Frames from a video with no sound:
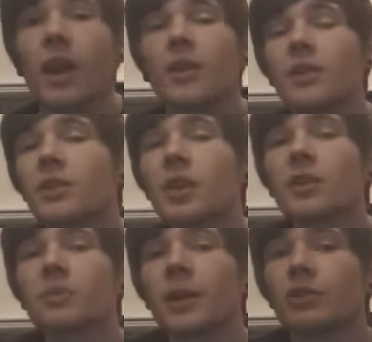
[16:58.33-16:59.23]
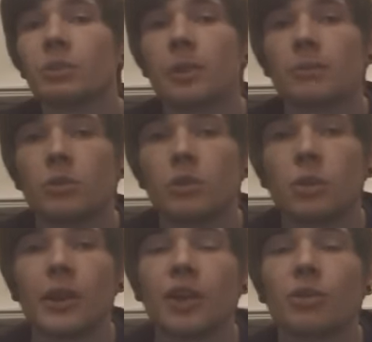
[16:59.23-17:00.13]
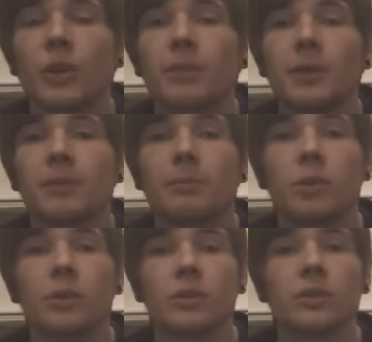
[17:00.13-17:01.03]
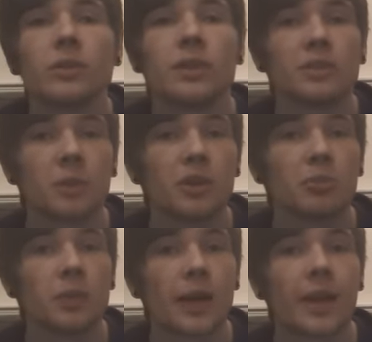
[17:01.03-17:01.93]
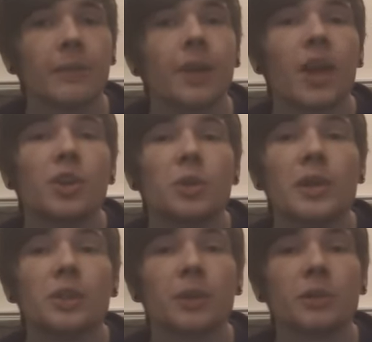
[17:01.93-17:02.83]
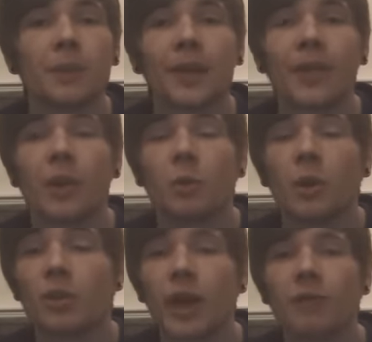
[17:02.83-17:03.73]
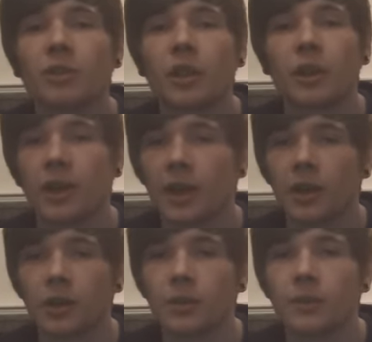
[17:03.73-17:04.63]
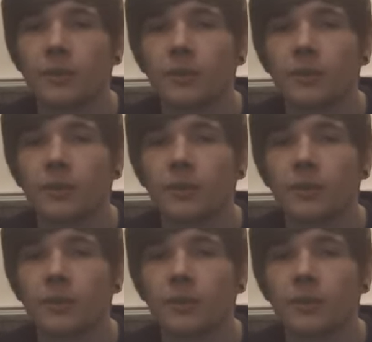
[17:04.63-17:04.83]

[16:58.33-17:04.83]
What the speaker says: This is going to make dropping Mewtwo incredibly important, since when you play it, you need to expect that it will get return KO'd.